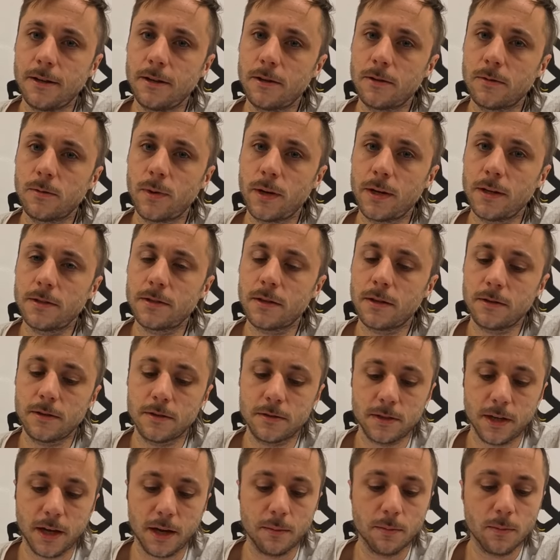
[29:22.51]
you're wanting to
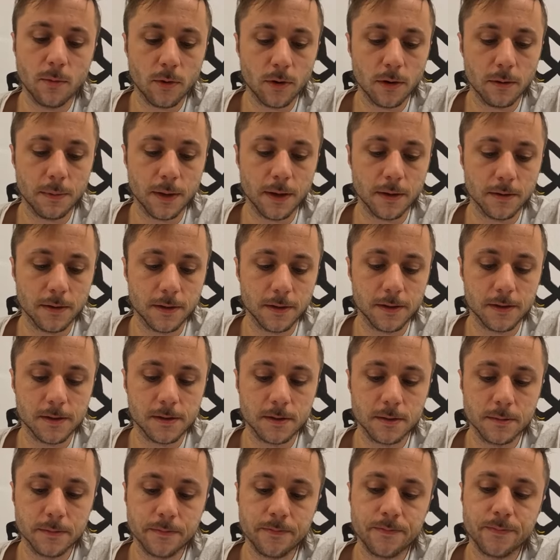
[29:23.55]
understand more about this,